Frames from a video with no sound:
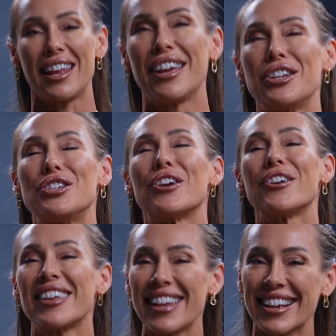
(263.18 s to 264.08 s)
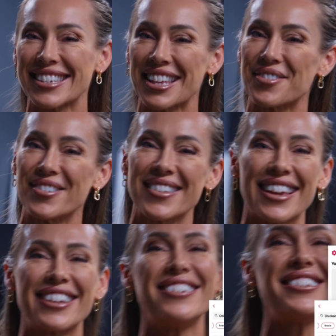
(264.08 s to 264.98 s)
before I wrap up, if
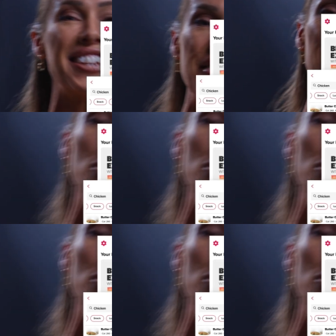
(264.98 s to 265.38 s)
you are ready to